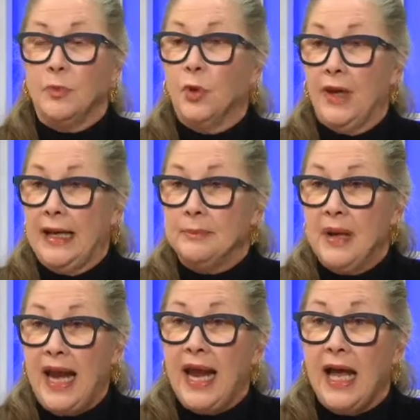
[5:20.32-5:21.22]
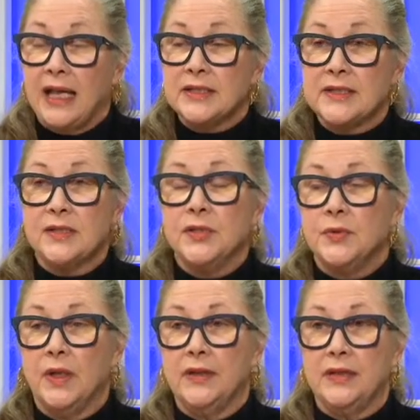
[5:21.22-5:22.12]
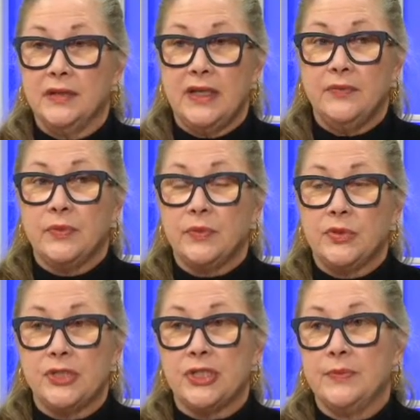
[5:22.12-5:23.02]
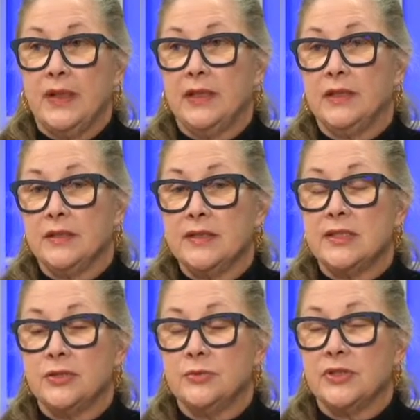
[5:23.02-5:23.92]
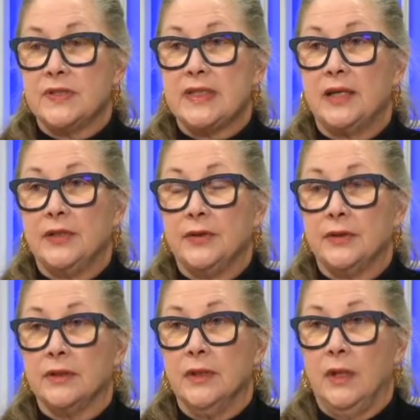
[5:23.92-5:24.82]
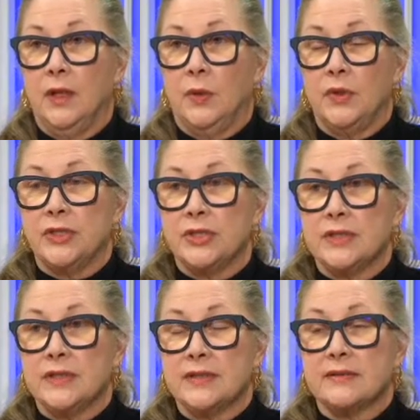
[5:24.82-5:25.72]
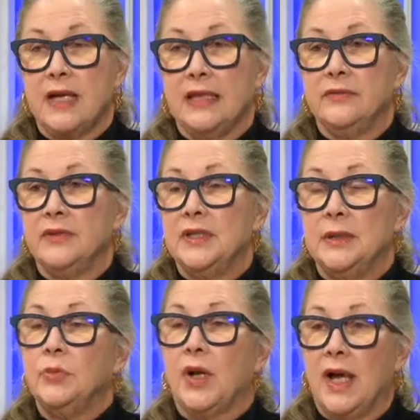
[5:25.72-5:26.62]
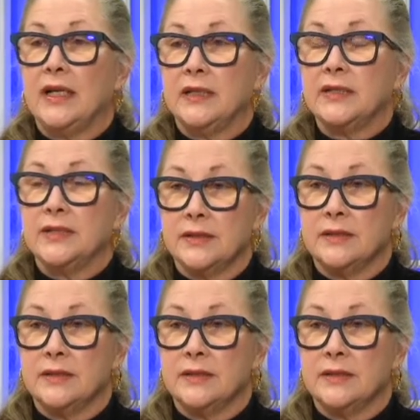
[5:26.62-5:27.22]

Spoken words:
GrandPad is a new one that they've been pushing by Consumer Cellular, which is kind of a neat product.